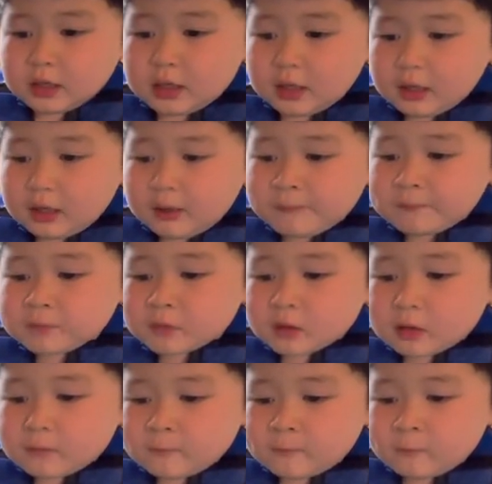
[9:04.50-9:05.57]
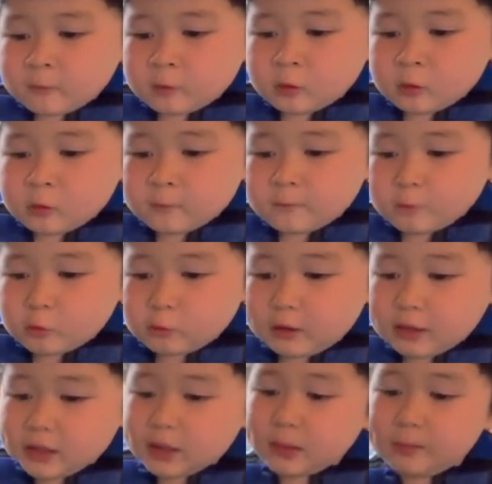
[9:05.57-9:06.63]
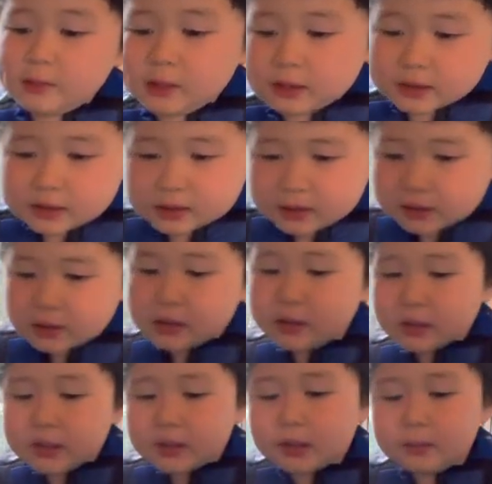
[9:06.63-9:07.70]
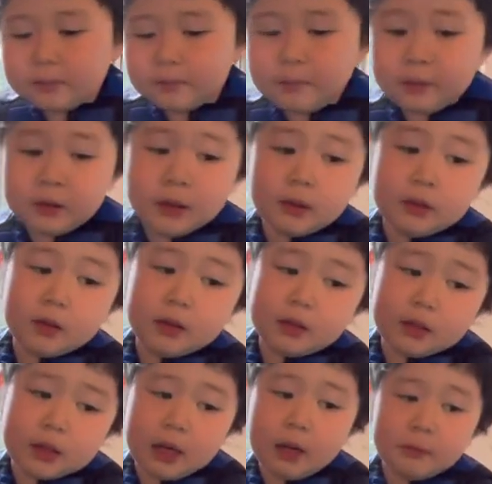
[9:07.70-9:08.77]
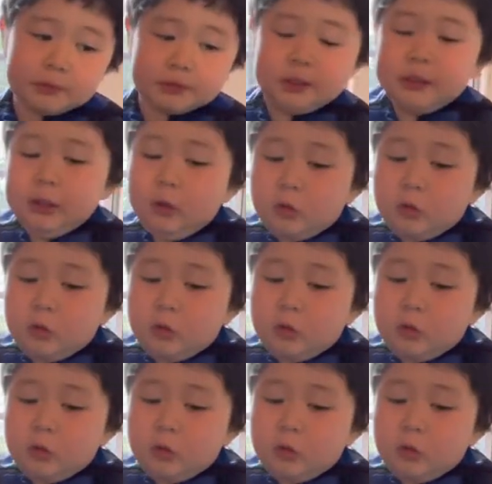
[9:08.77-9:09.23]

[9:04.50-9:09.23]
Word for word: Um, we're, ready to be, become silk